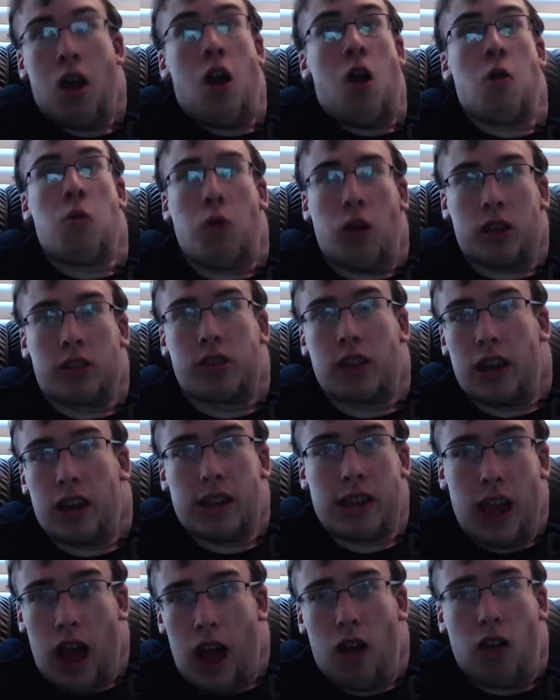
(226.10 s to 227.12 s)
where
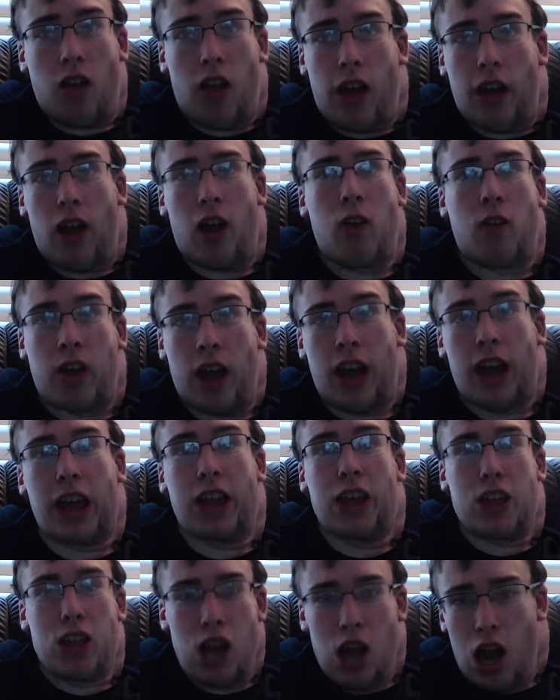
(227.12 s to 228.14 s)
she's now like,
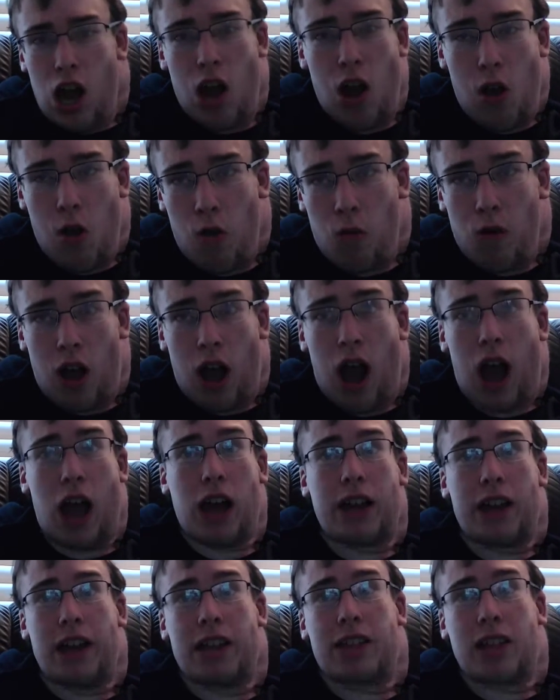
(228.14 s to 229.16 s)
okay, no,
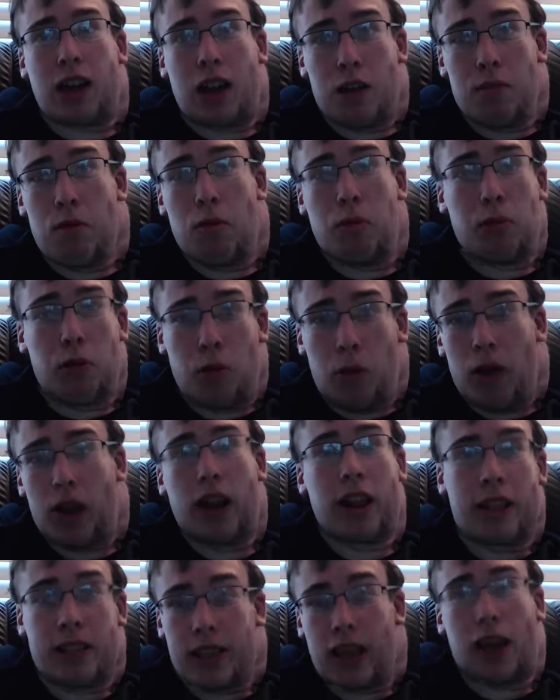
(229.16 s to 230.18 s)
I need to come up with a way
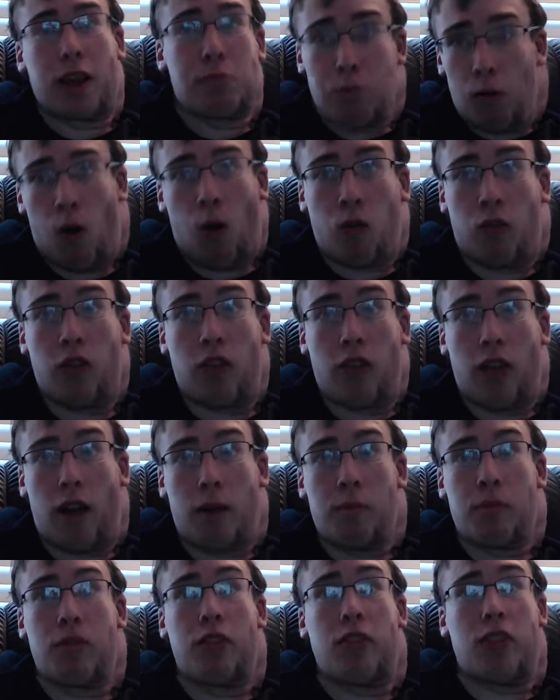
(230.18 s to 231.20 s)
to save both of
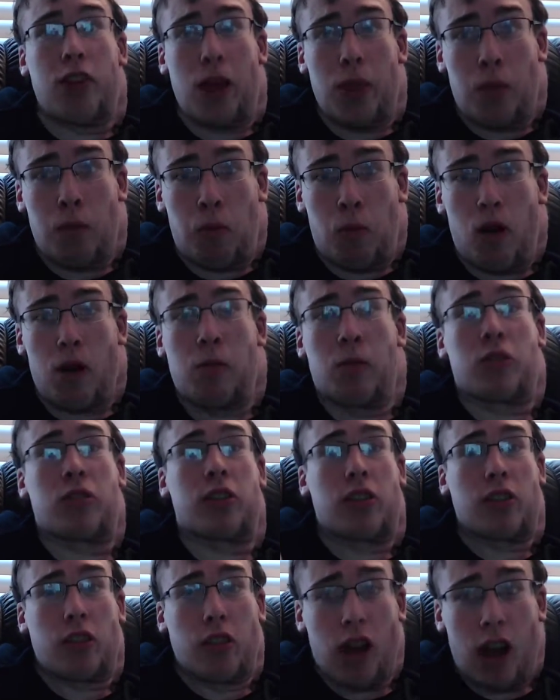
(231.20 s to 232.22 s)
them. Then have the point where
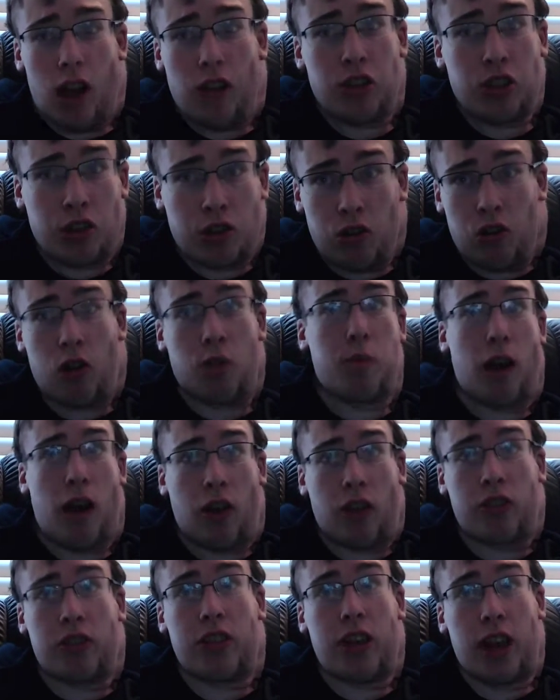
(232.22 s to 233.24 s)
she's logical
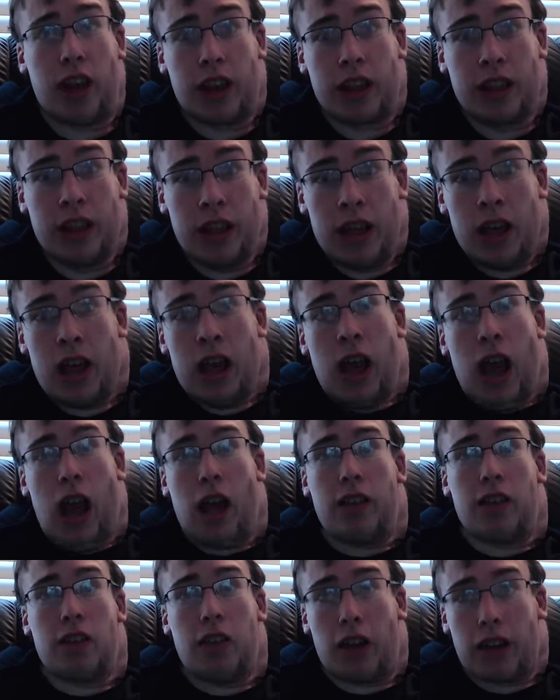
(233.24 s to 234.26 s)
about things,
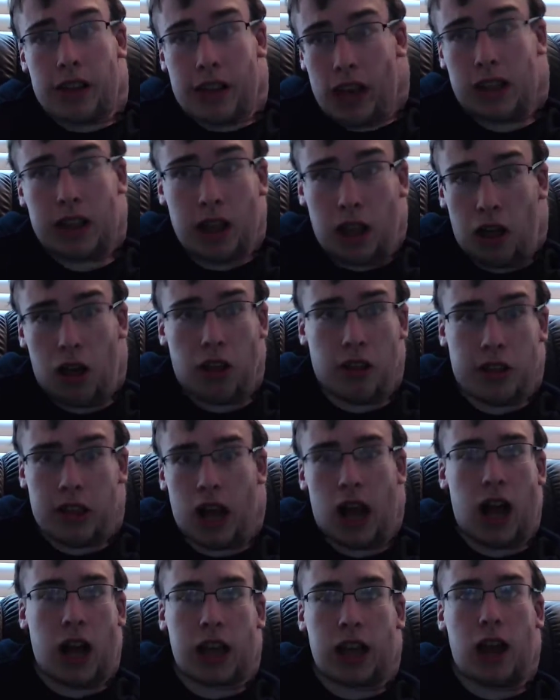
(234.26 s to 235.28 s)
and she's like, yes, I love
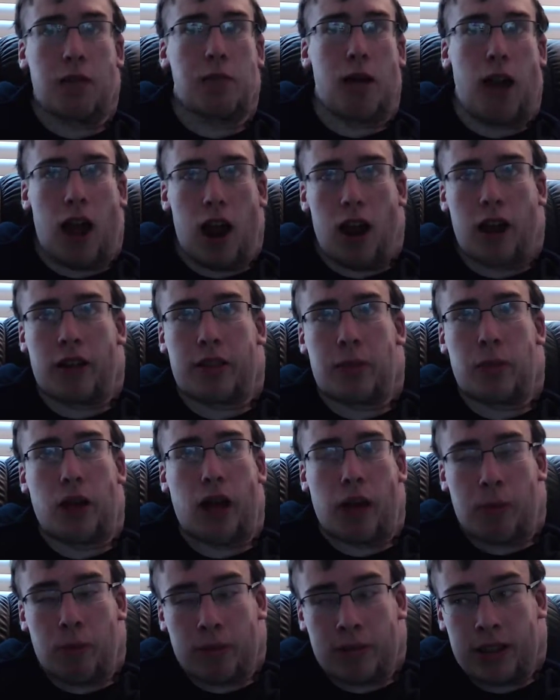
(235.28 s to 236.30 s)
Sasuke, but Eric
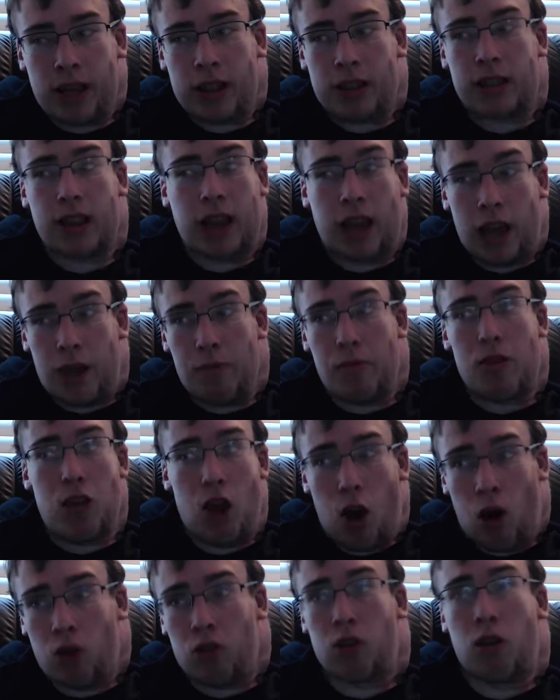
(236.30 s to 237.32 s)
but protecting him and
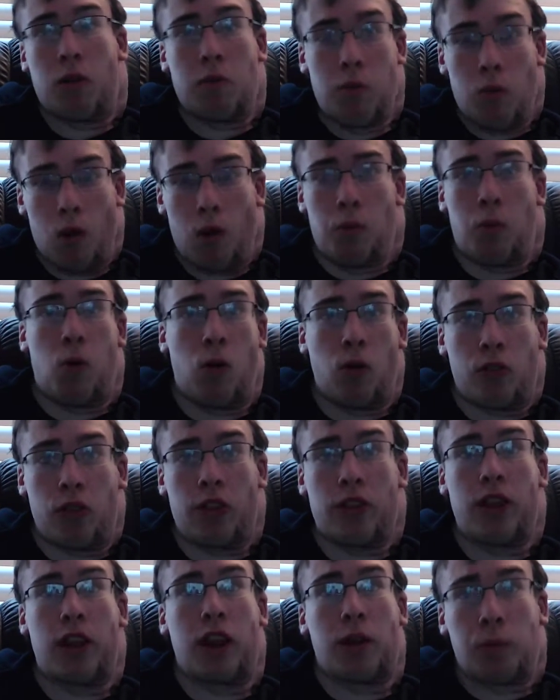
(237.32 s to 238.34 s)
Naruto are more
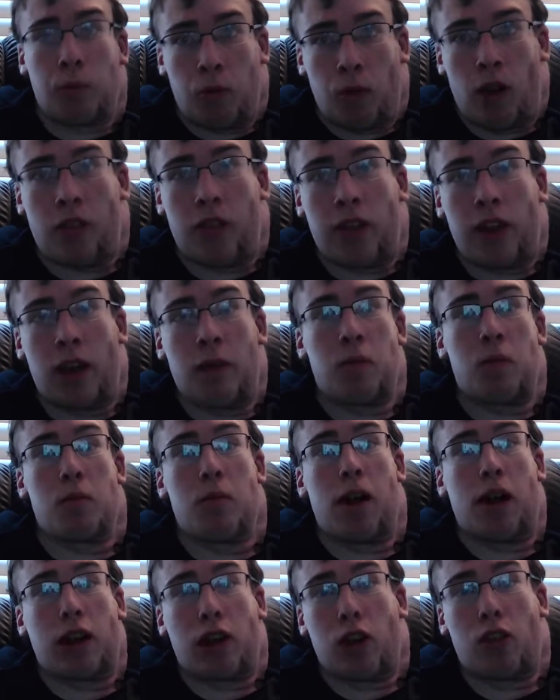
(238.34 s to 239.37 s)
important than impressing him with
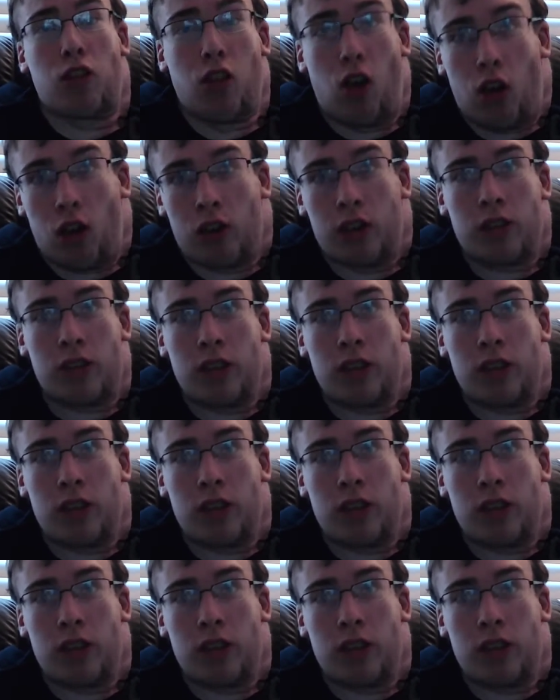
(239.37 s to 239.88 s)
my good look.